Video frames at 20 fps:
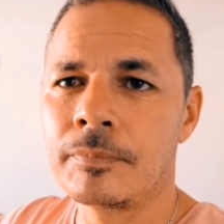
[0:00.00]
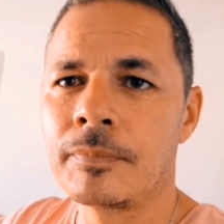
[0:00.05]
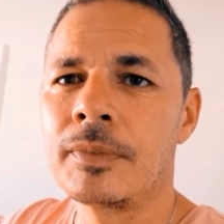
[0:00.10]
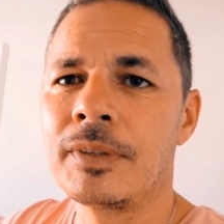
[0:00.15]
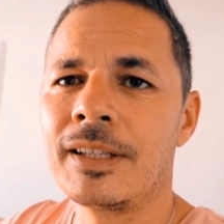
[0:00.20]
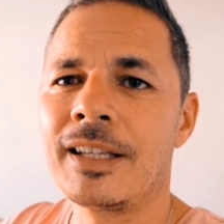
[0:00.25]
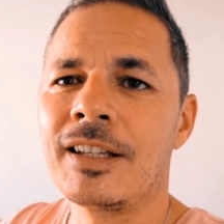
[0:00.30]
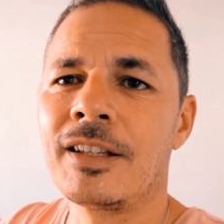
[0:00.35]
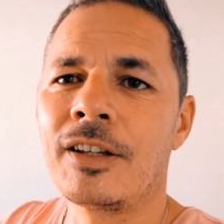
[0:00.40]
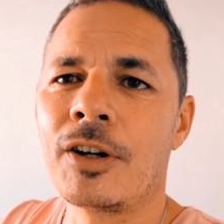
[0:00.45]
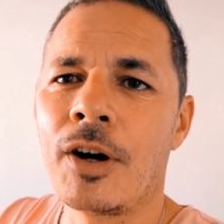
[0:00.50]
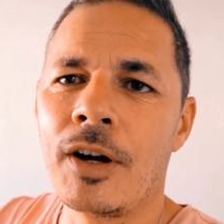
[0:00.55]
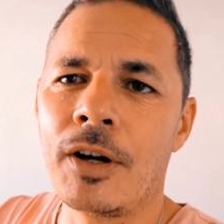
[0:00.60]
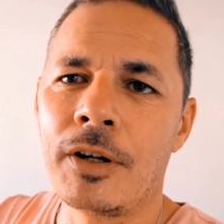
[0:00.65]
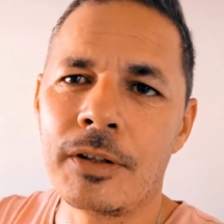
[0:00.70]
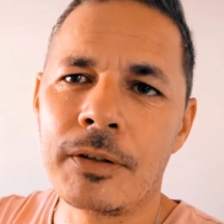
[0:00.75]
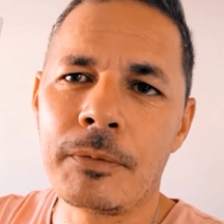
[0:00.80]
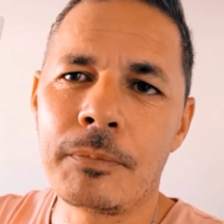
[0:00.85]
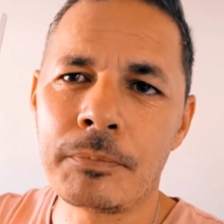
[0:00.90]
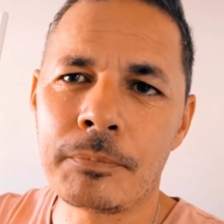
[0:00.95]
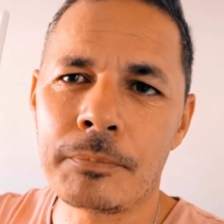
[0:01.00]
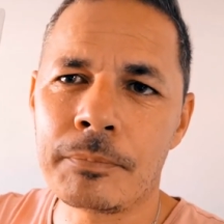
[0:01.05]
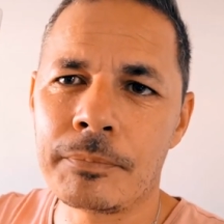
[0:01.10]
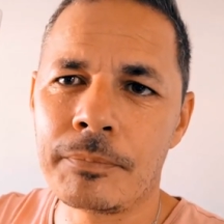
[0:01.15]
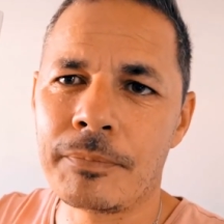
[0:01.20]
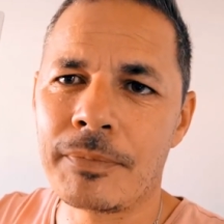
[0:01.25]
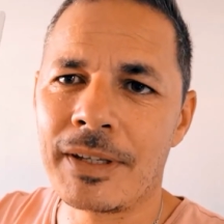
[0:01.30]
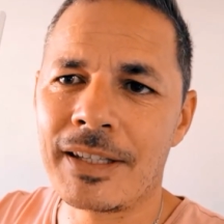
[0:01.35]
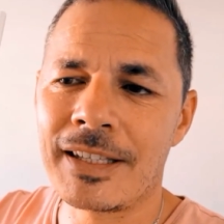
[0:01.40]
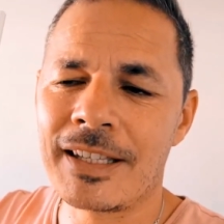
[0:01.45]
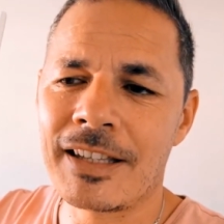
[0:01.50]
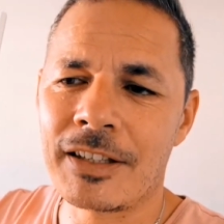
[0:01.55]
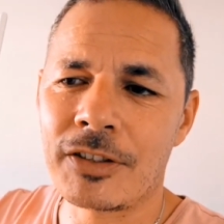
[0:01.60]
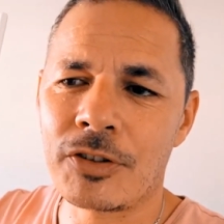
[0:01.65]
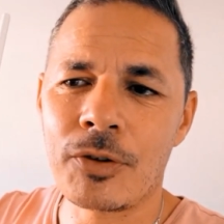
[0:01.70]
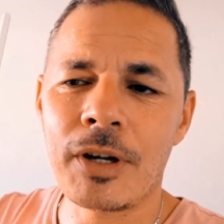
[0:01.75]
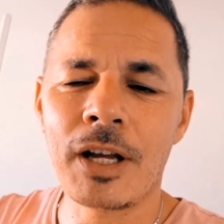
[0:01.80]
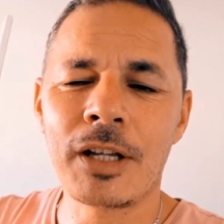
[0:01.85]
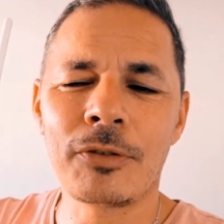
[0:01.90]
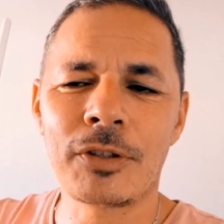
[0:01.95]
gig card. The lens
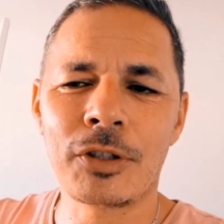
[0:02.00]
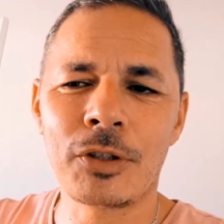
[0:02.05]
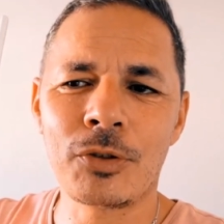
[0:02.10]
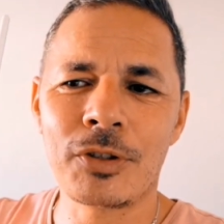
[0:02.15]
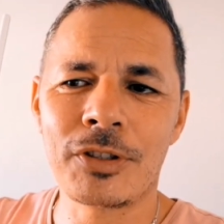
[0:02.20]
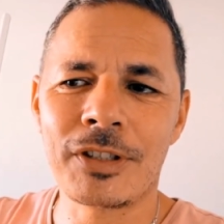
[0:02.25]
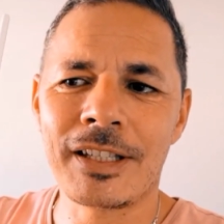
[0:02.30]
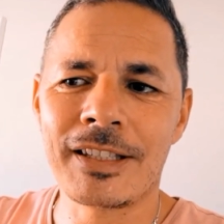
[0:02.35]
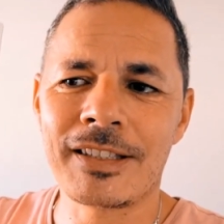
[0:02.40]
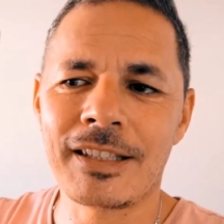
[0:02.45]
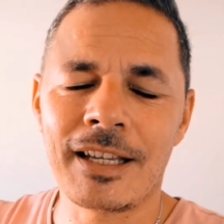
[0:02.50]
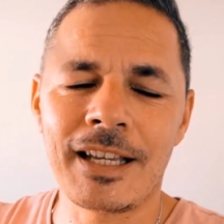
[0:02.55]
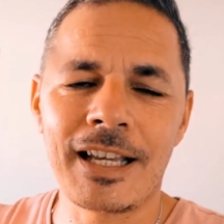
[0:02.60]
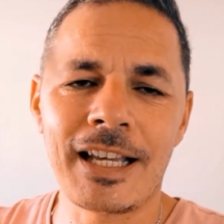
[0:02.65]
you have here is an